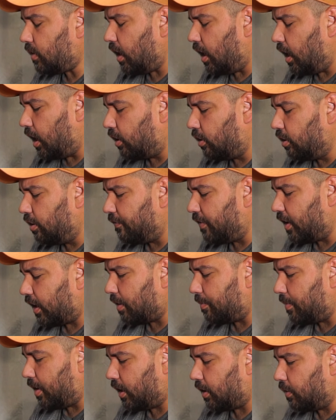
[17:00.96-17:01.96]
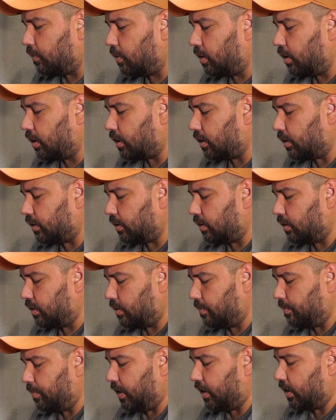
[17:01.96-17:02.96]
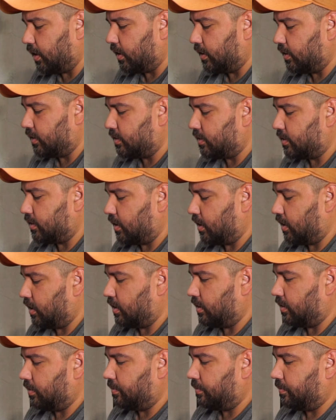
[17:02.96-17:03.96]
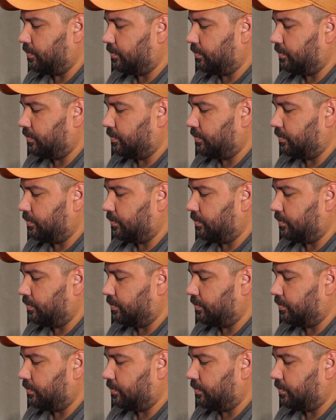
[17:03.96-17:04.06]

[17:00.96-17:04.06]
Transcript: I don't know if I can make it work because the